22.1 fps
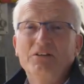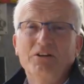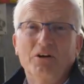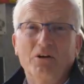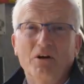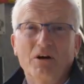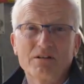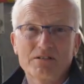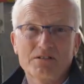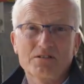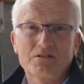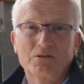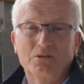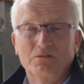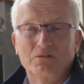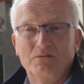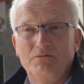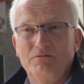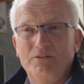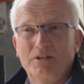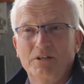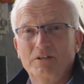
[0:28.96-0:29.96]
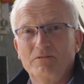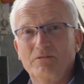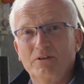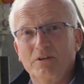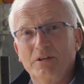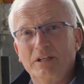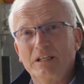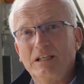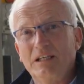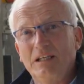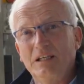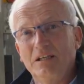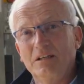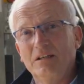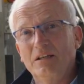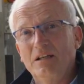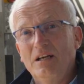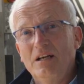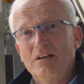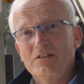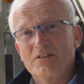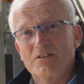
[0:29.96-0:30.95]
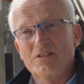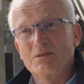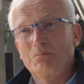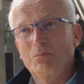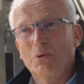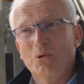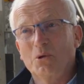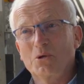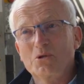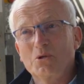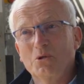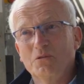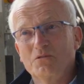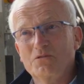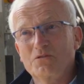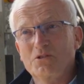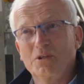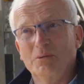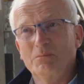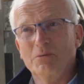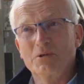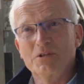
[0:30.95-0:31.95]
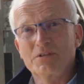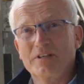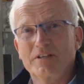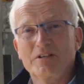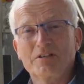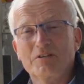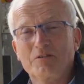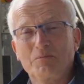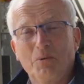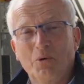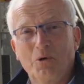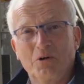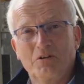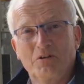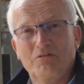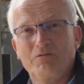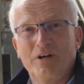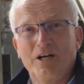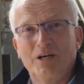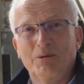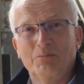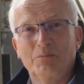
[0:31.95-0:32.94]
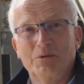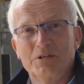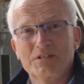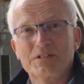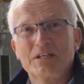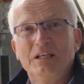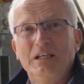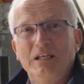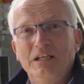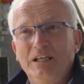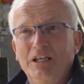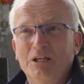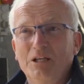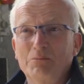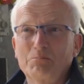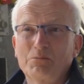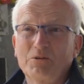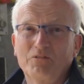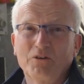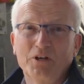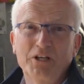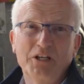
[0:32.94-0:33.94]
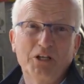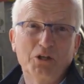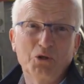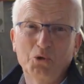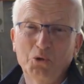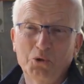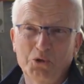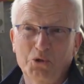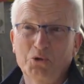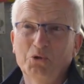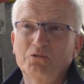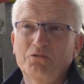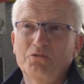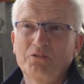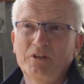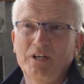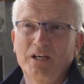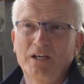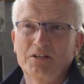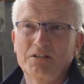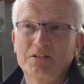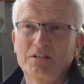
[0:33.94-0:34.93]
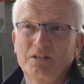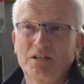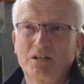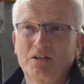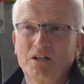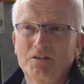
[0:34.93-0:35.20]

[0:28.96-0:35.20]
They're also very, very keen to support hoof trimmers and to support farmers in providing good hoof care to their